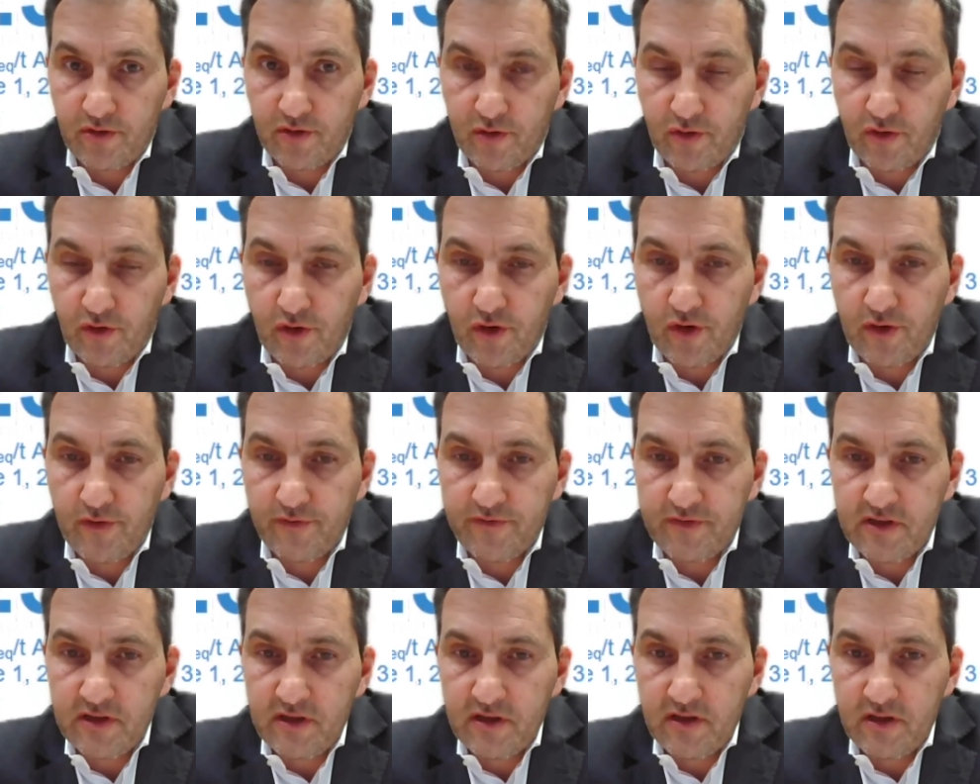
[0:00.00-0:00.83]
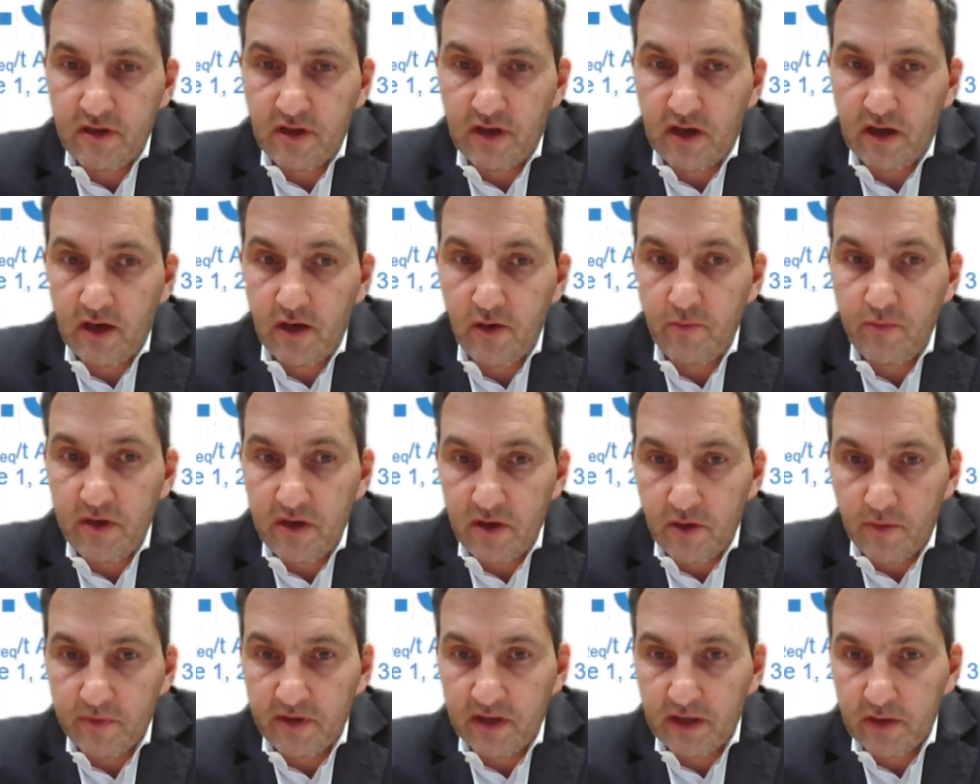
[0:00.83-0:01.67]
of the
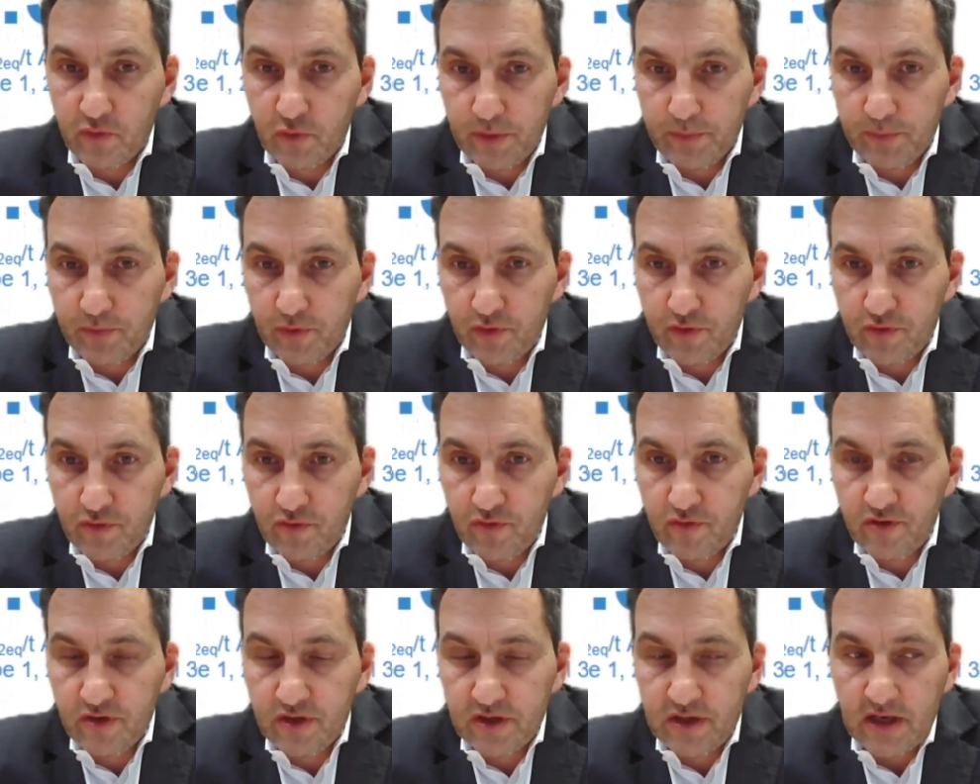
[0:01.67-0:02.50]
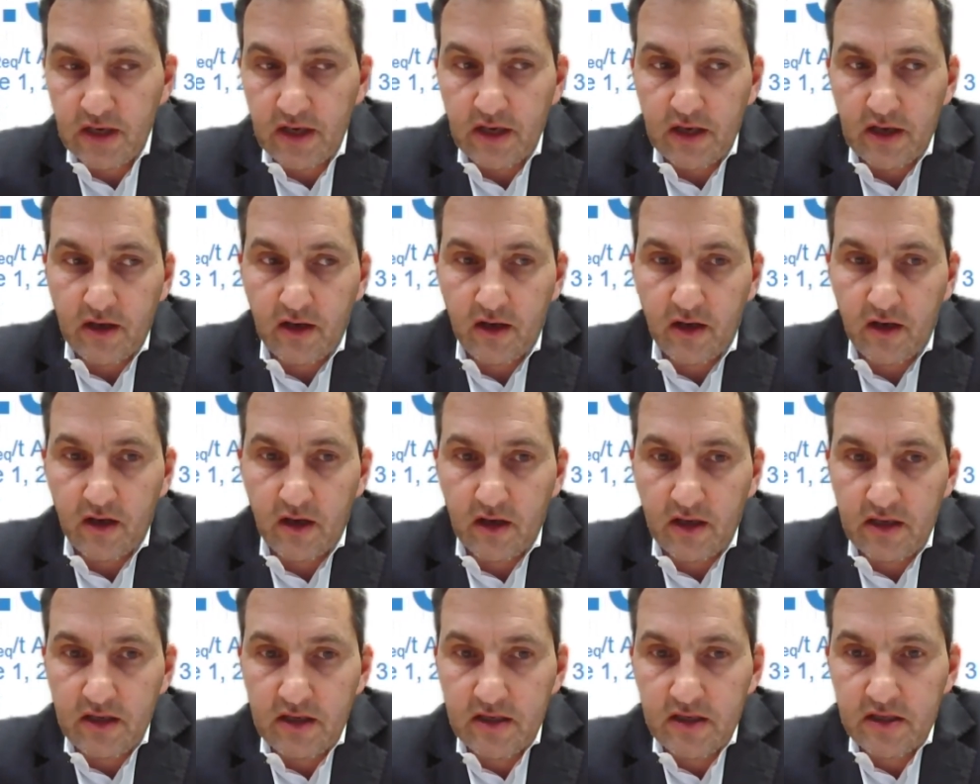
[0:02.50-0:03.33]
aluminum that we produce
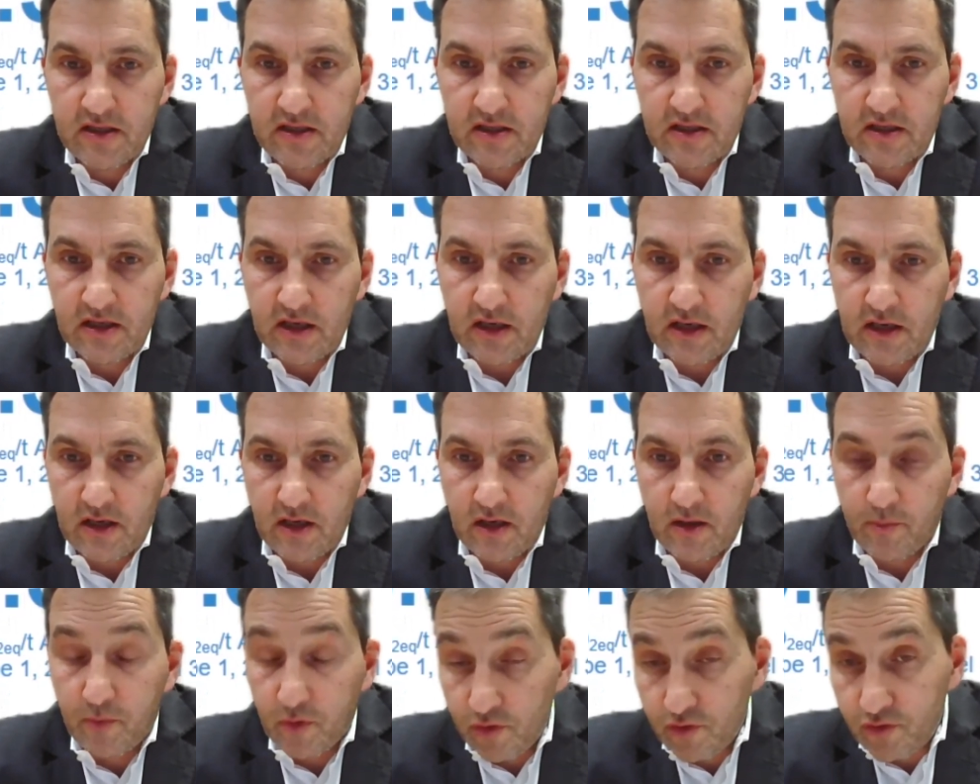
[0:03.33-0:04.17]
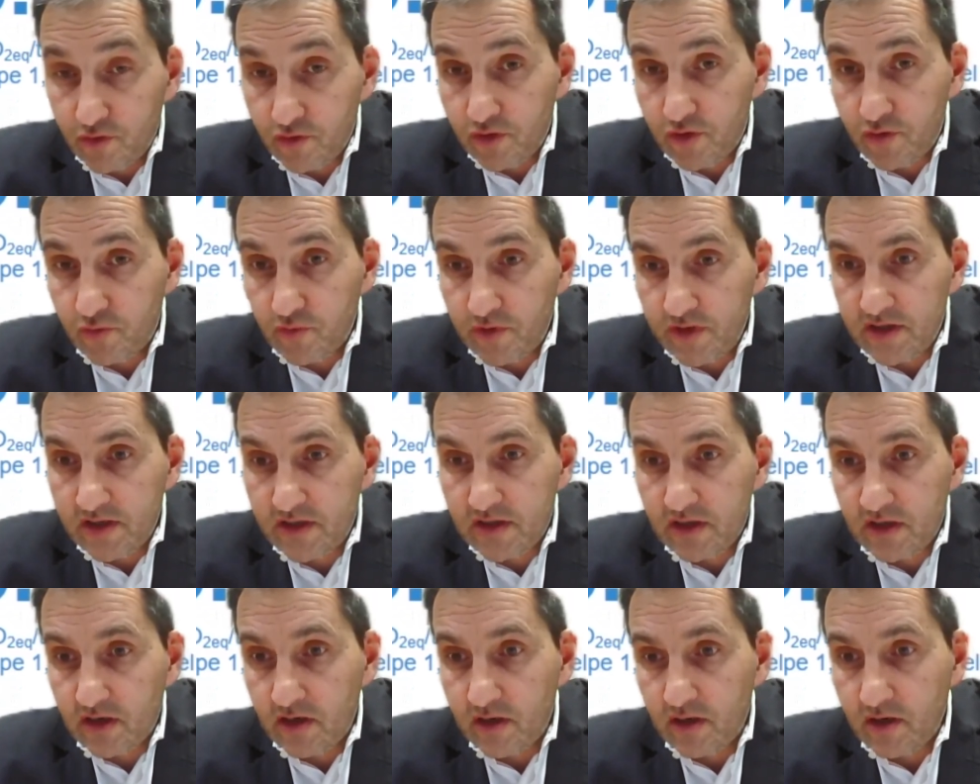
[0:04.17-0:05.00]
is produced
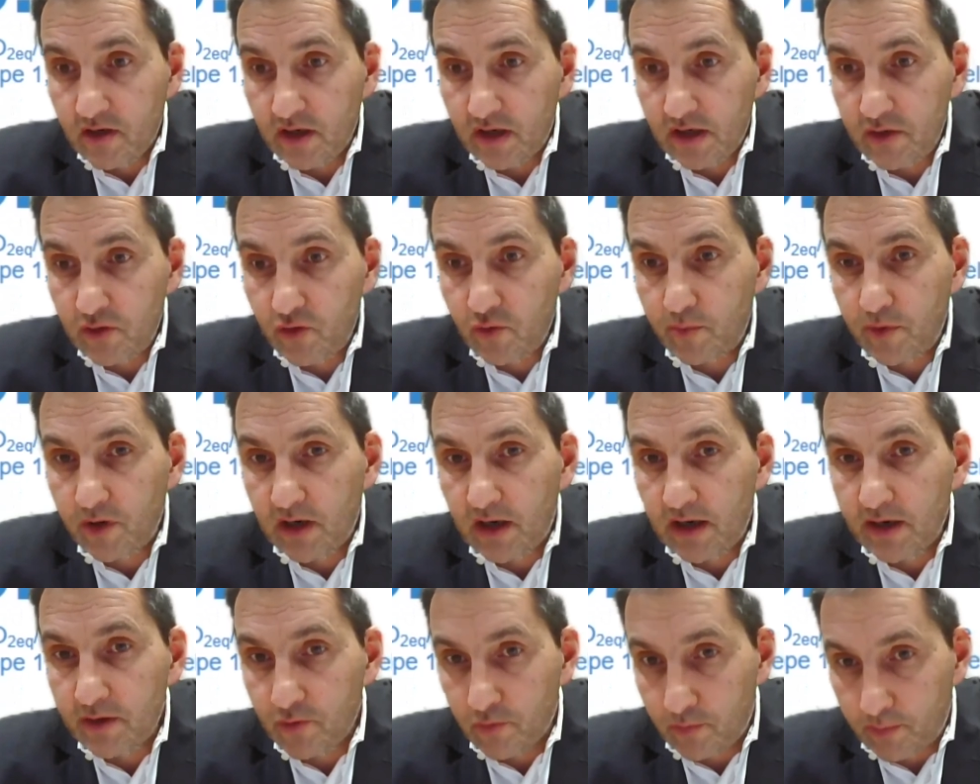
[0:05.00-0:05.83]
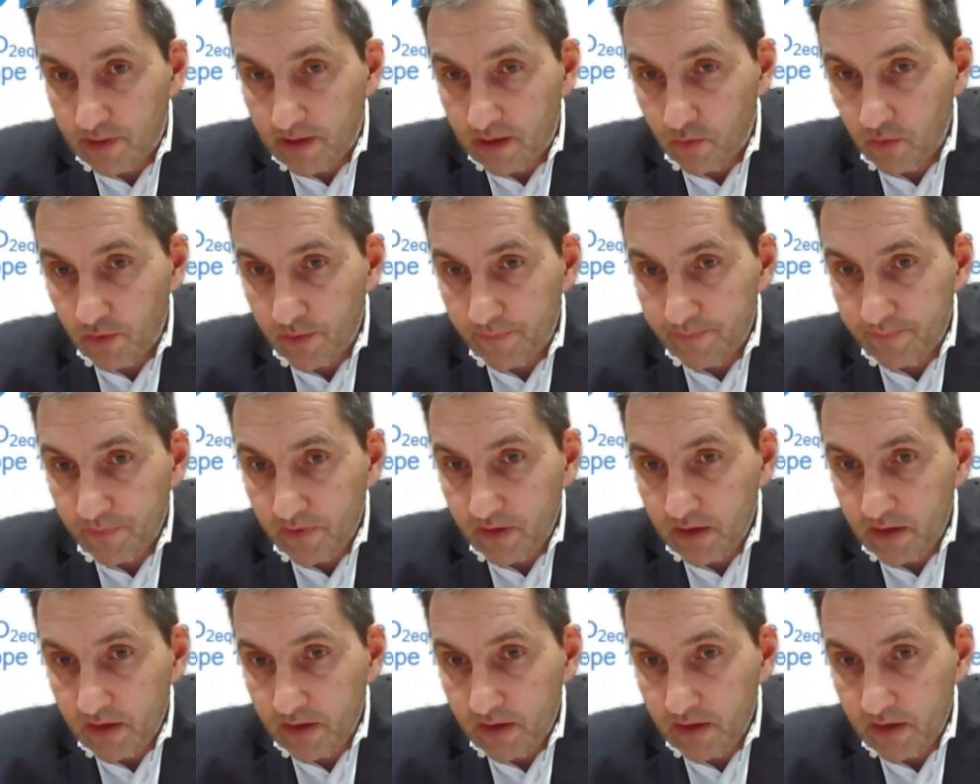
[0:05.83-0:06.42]
with renewable hydropower.